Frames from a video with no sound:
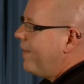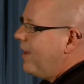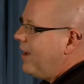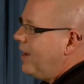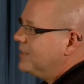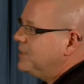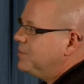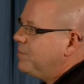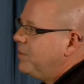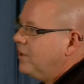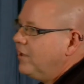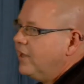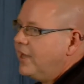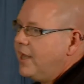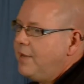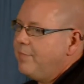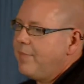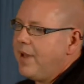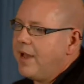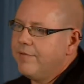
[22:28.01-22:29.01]
the hospital and
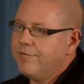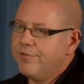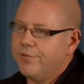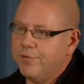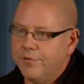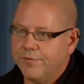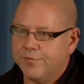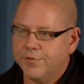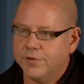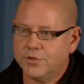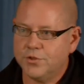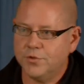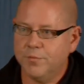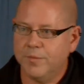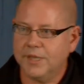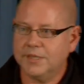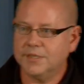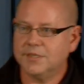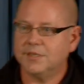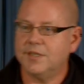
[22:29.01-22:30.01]
ate bad food for 2
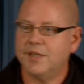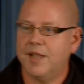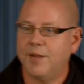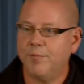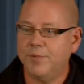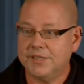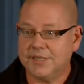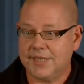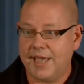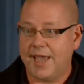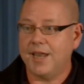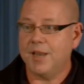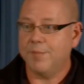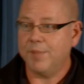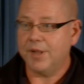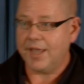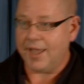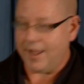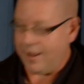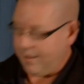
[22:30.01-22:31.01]
months, and then we scanned him
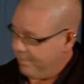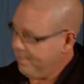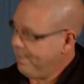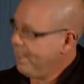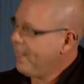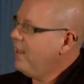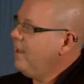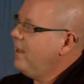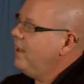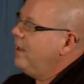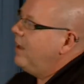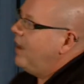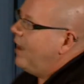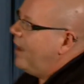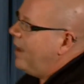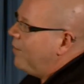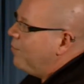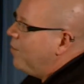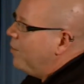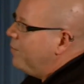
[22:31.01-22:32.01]
again.
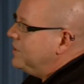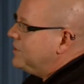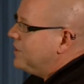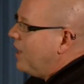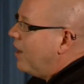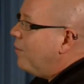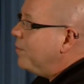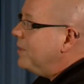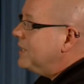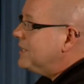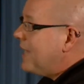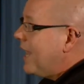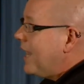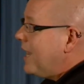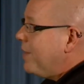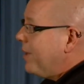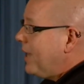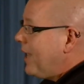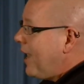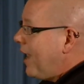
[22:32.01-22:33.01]
And what we saw when we scanned
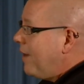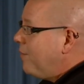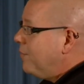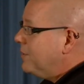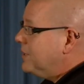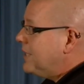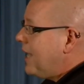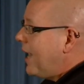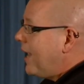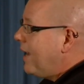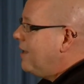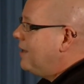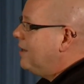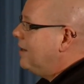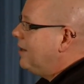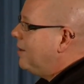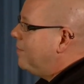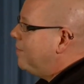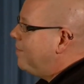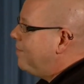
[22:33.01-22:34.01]
him again was that,
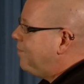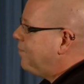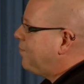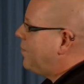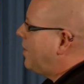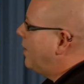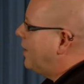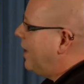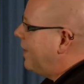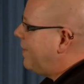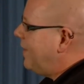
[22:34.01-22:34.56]
I